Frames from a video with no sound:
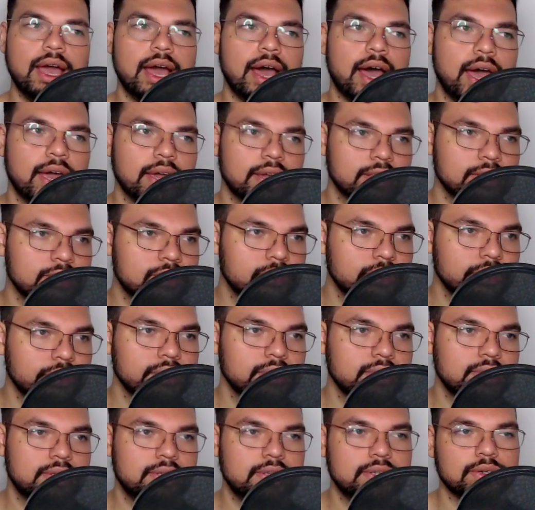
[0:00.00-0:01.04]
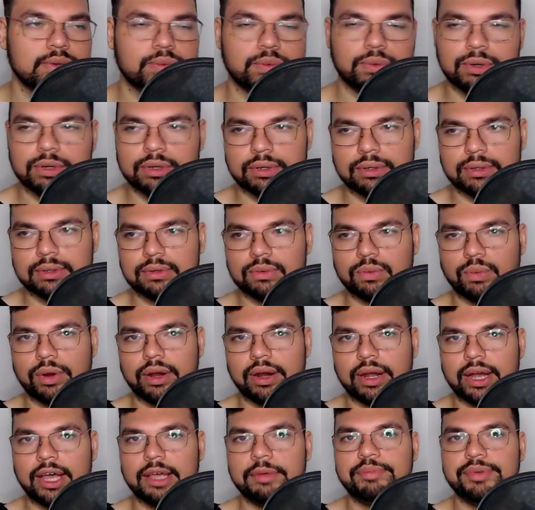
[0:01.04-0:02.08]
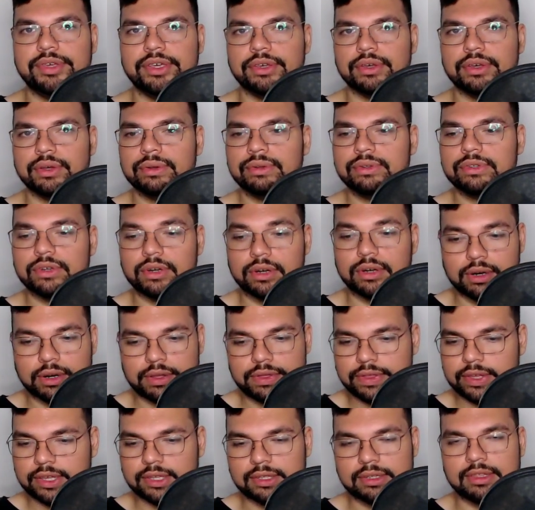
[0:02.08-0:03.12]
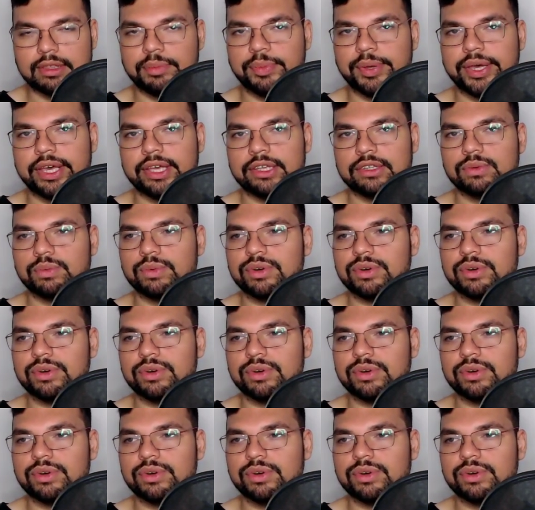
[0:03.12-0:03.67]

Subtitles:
I can certainly see a world where IPOs are things of the past,